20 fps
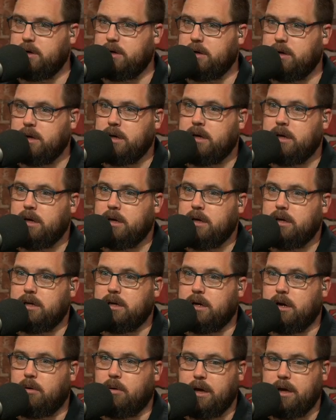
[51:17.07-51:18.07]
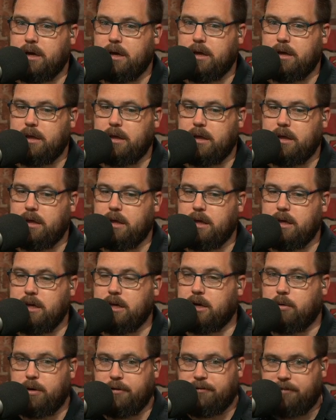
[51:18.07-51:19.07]
would, you know,
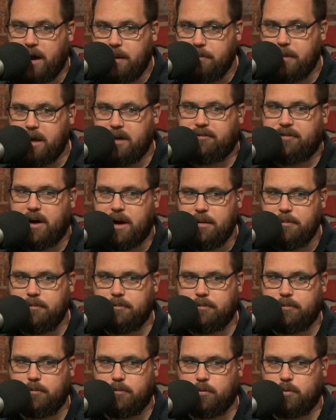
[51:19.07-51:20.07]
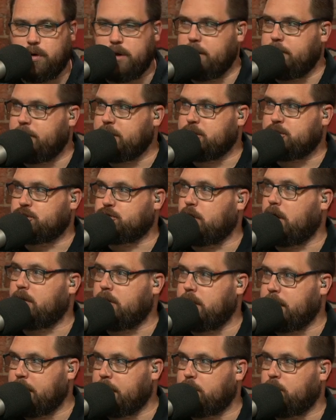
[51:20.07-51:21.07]
you know, if I'm if I'm really been
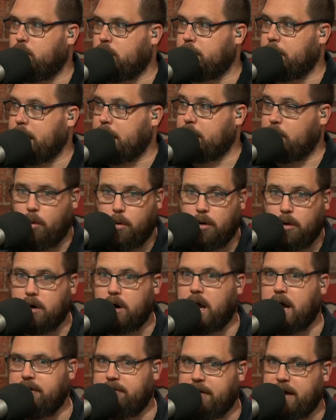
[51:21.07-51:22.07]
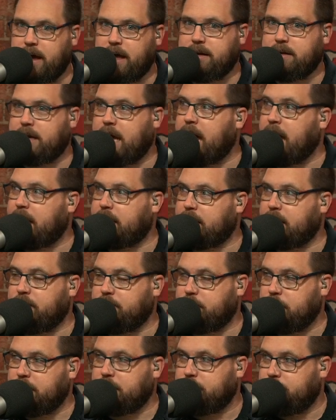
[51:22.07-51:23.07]
struggling at quarterback, or I've had Dak and
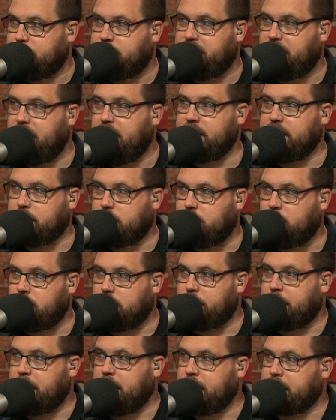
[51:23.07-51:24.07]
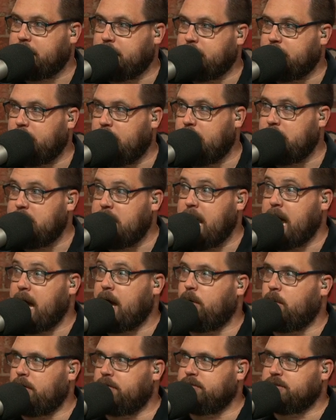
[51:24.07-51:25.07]
I've been fine at quarterback, and and
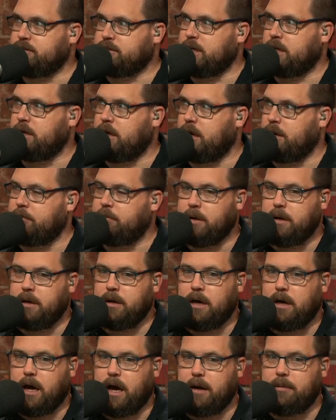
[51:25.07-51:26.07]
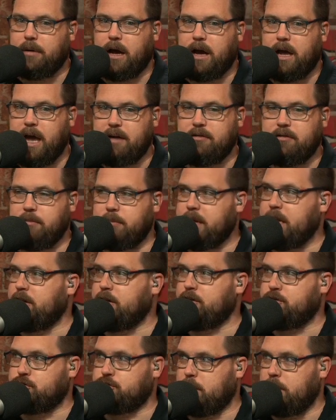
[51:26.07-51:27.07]
now all of a sudden I'm I, I haven't been
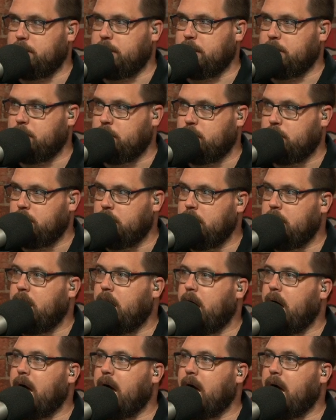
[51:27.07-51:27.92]
in the streaming mood.